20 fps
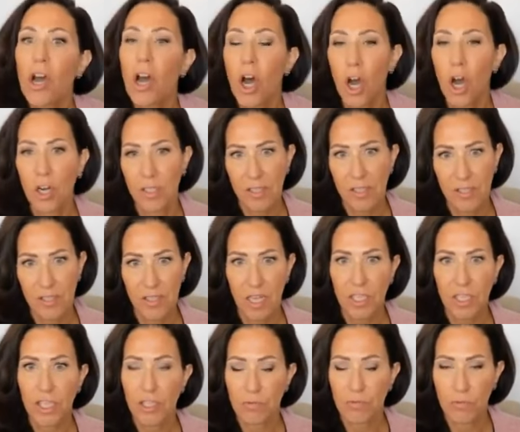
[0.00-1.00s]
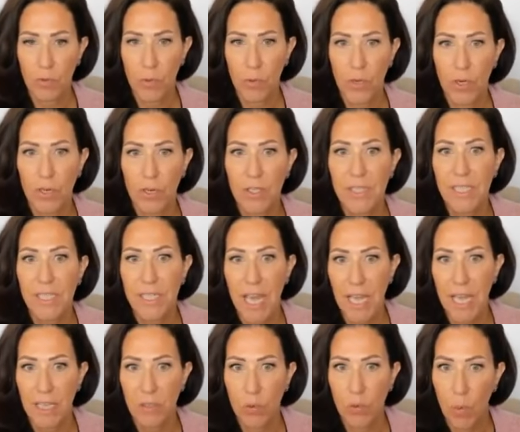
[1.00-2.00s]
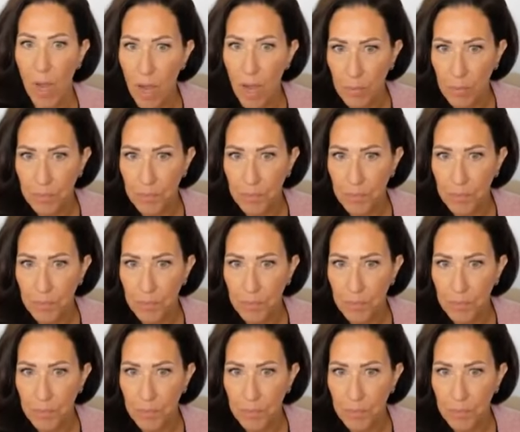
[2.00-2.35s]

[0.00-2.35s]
our discussion for today as well.